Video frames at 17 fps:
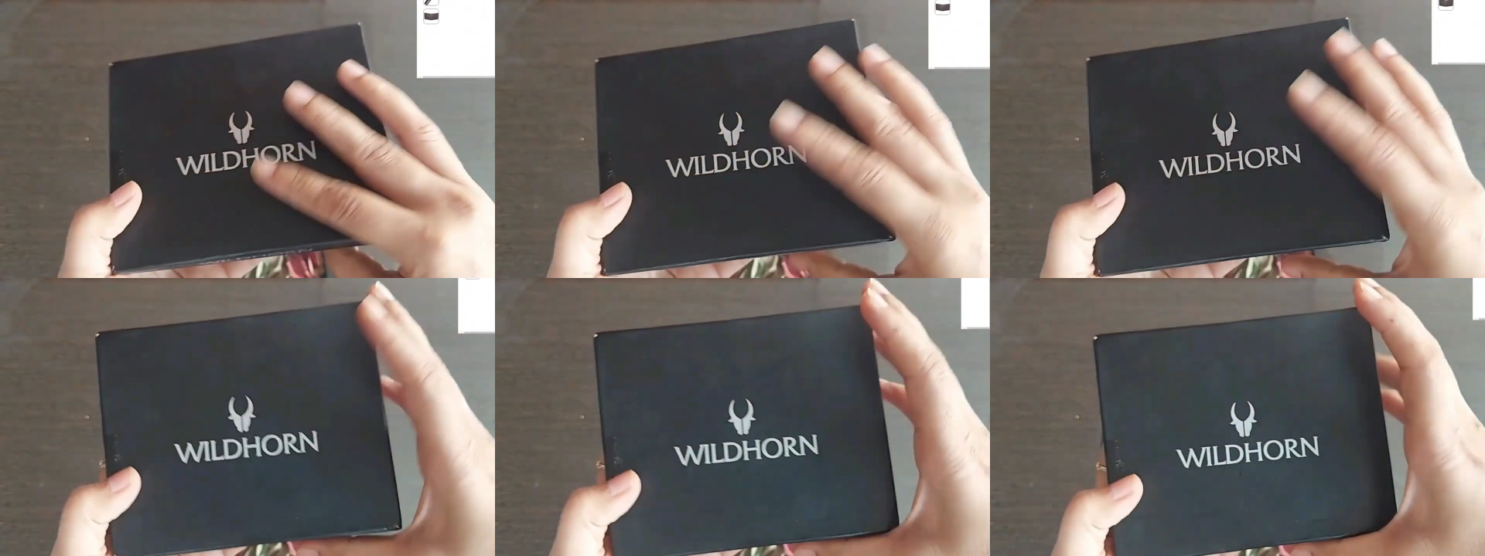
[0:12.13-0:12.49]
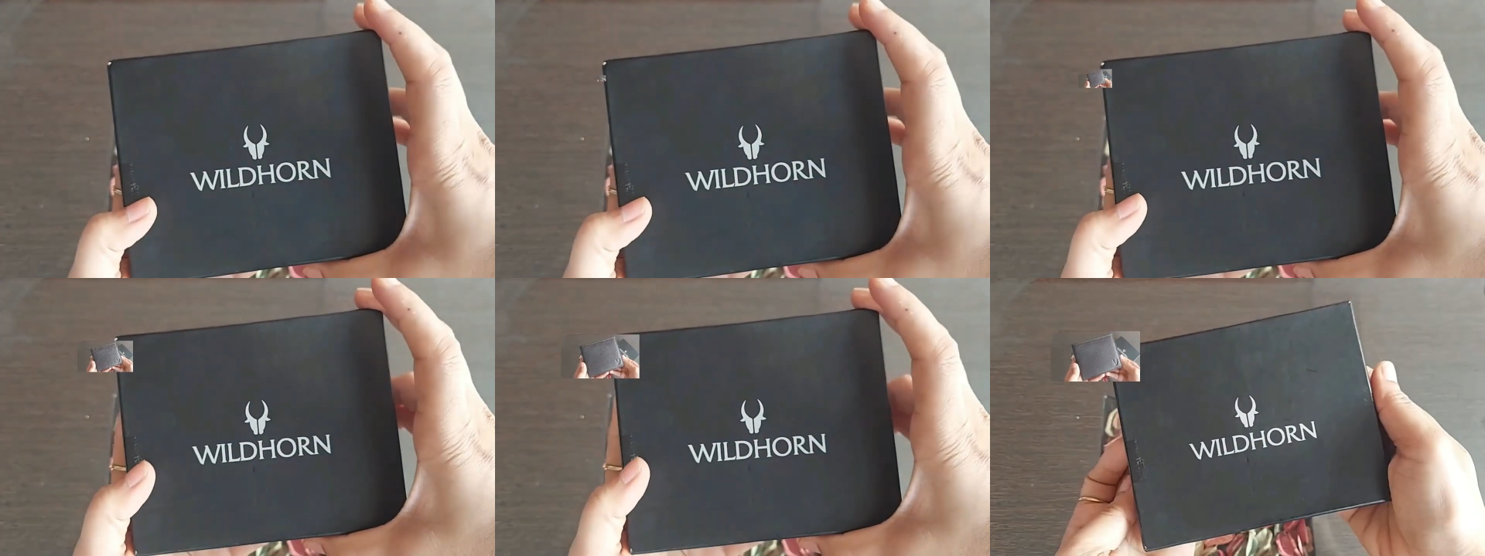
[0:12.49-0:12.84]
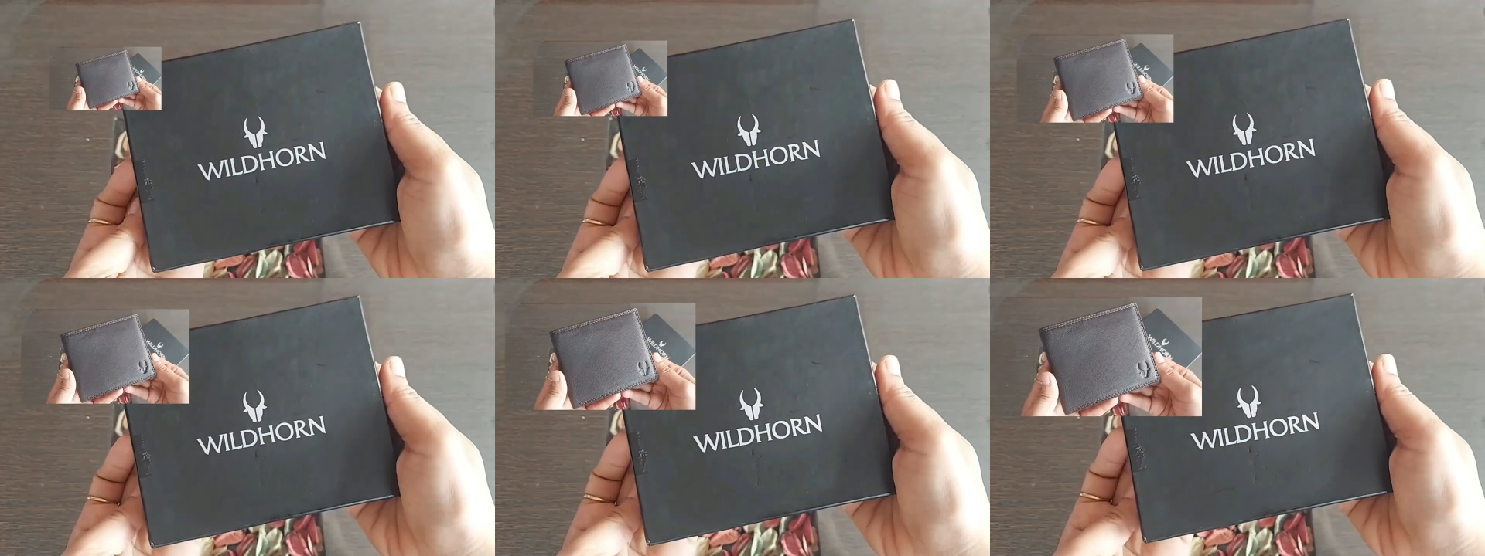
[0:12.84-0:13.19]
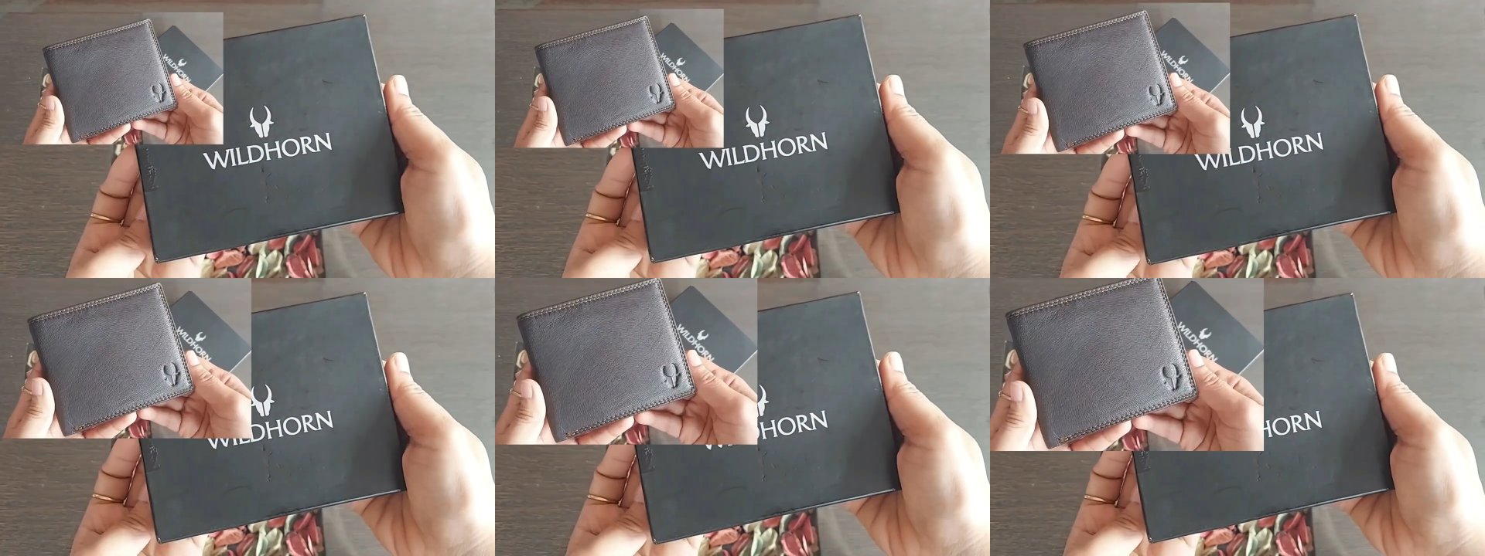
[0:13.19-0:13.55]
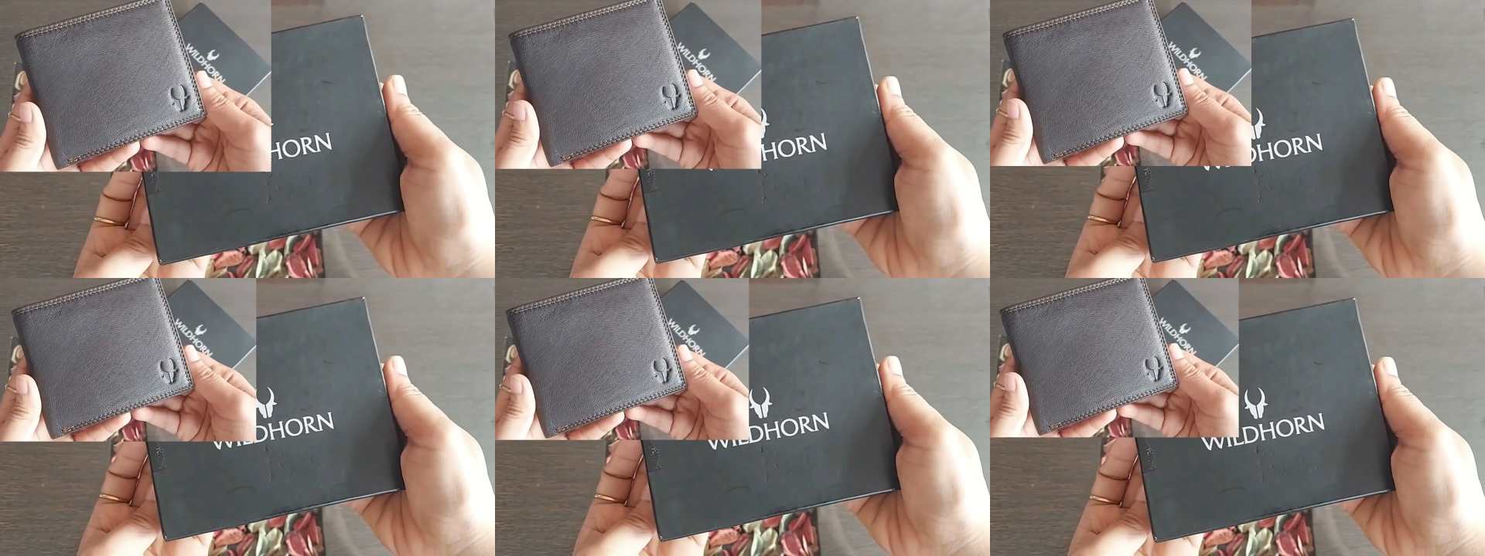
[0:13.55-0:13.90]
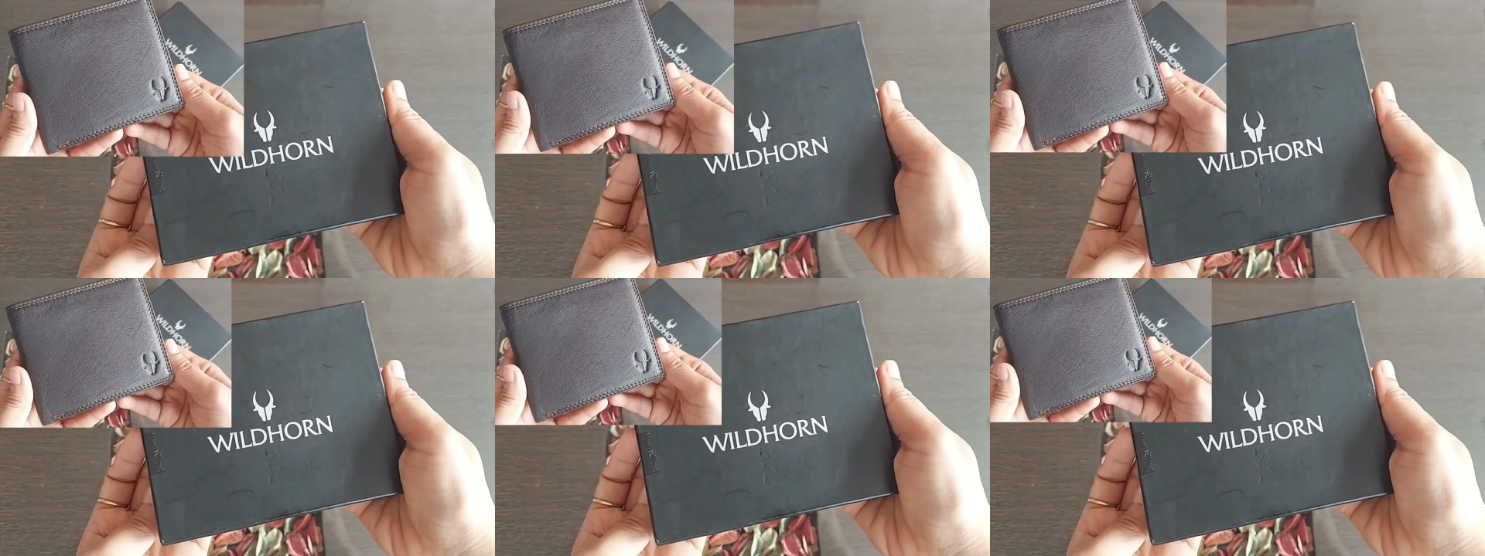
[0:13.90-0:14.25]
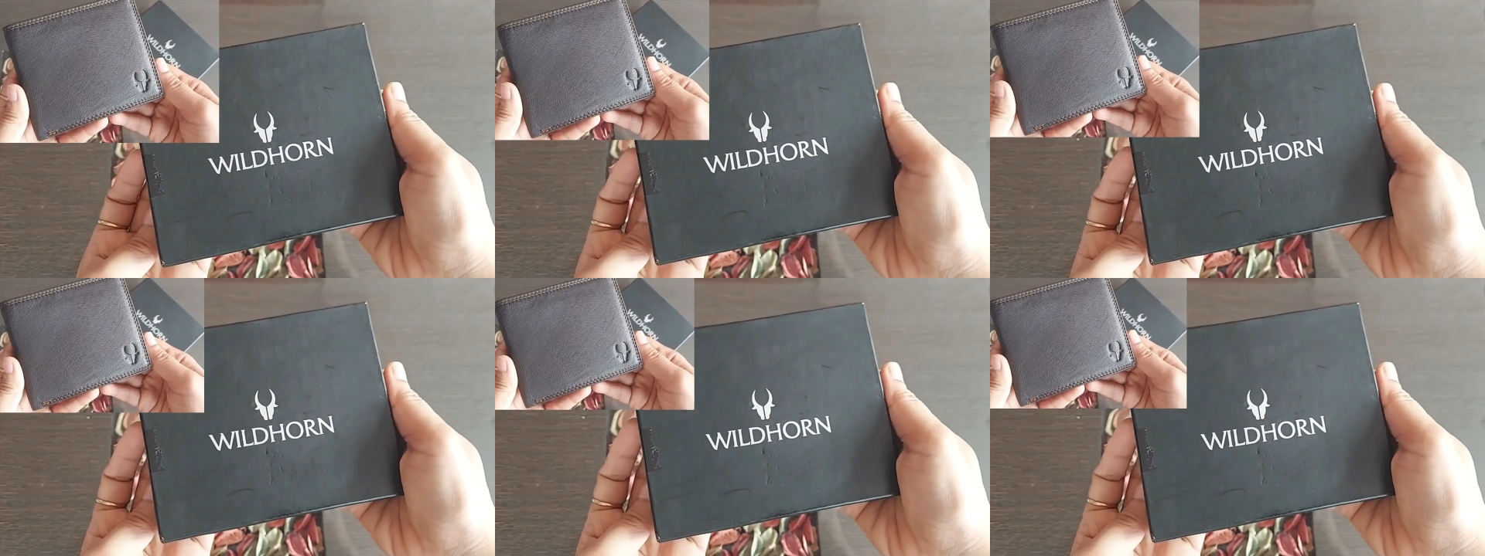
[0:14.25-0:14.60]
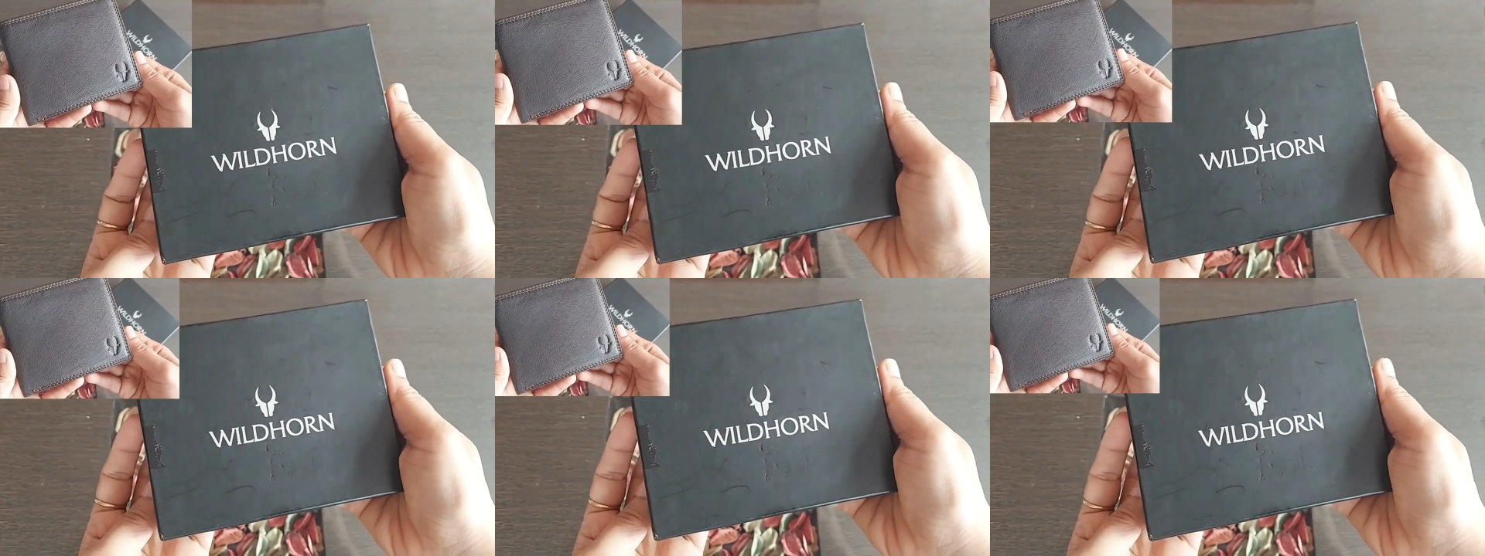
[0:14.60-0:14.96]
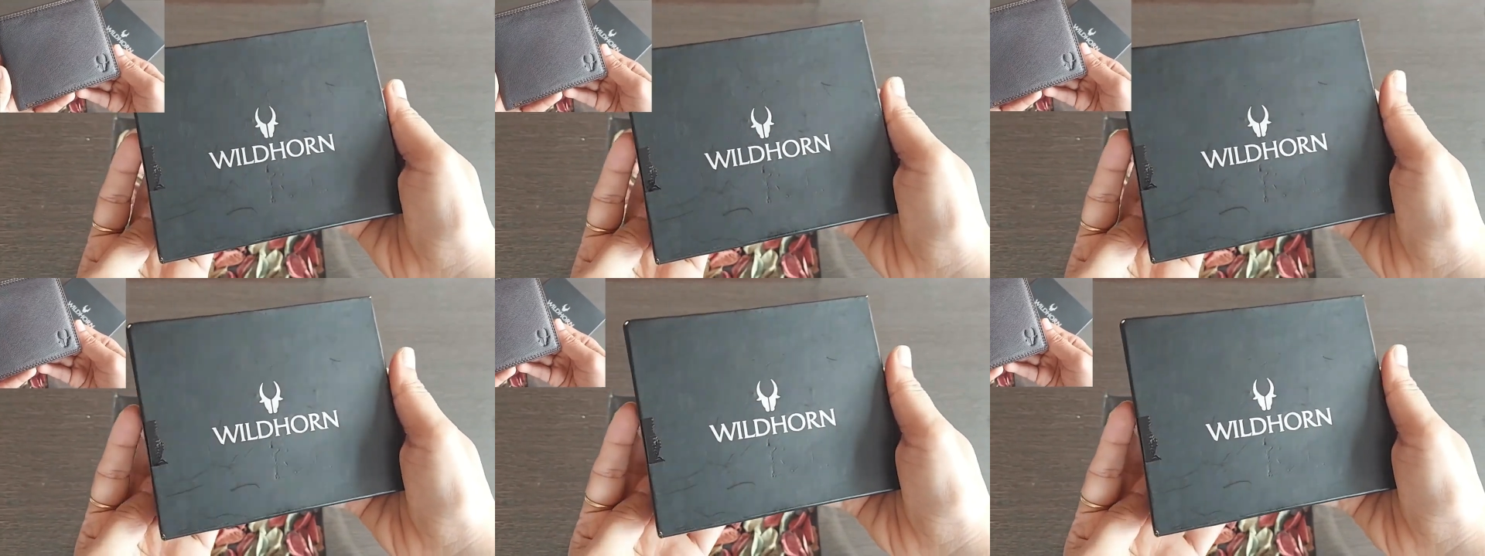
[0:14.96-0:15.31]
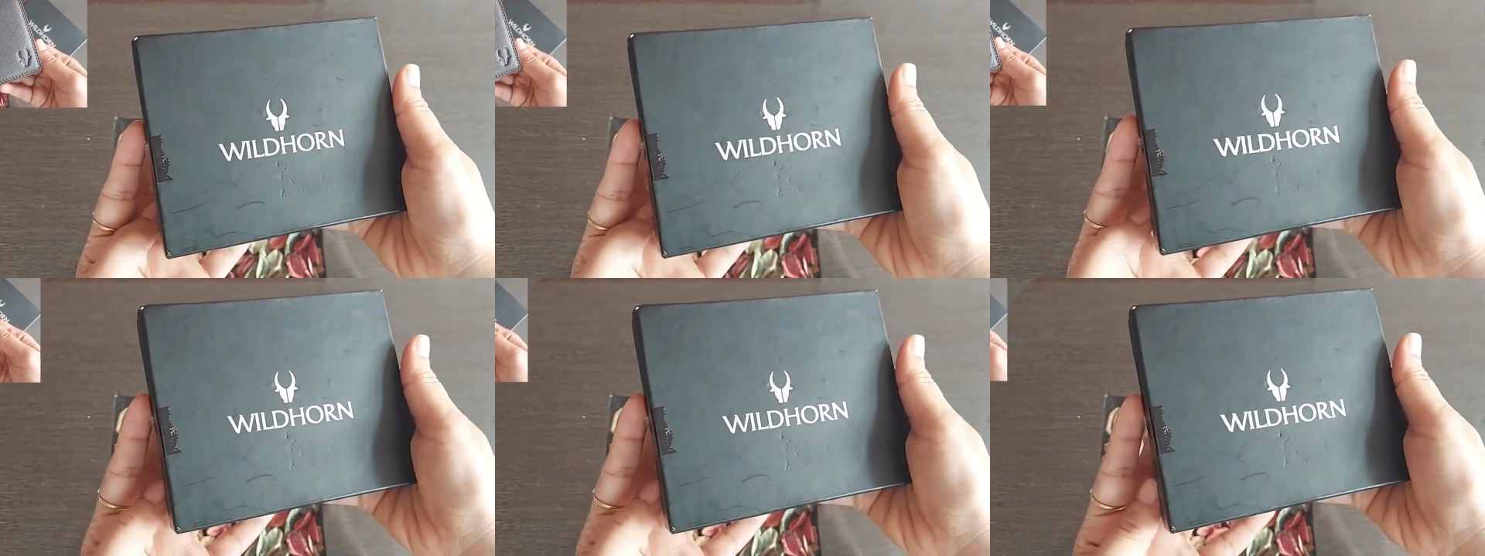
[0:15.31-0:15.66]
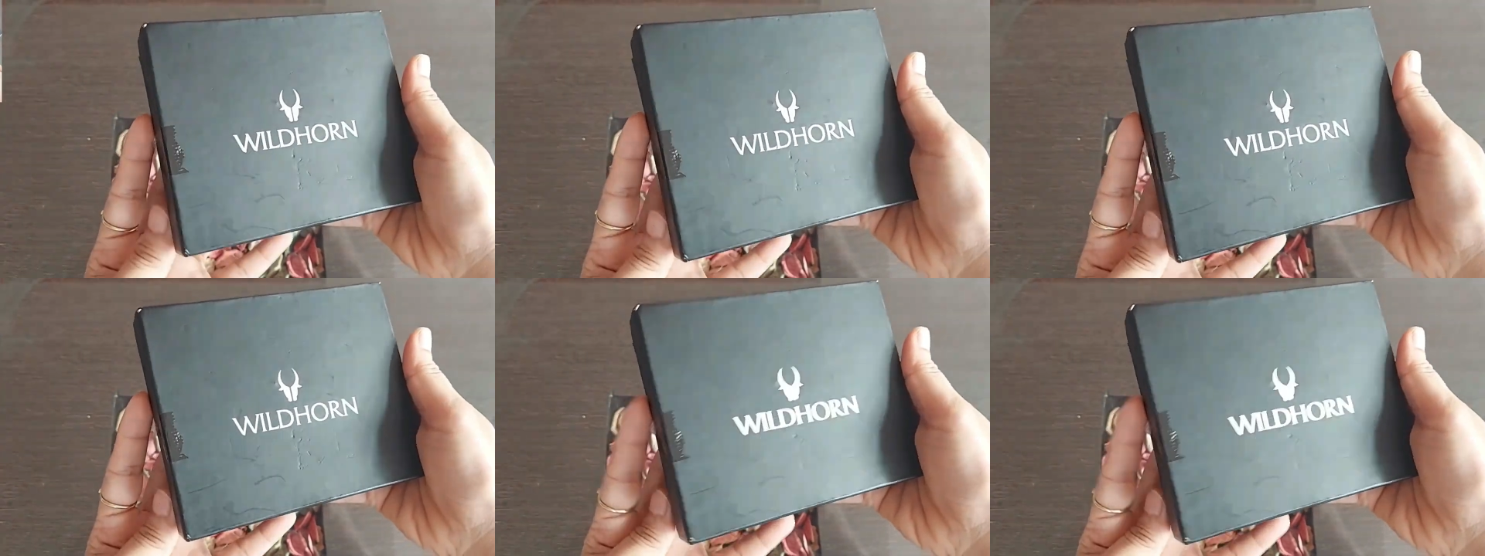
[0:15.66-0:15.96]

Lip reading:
Nobody's mouth can be seen.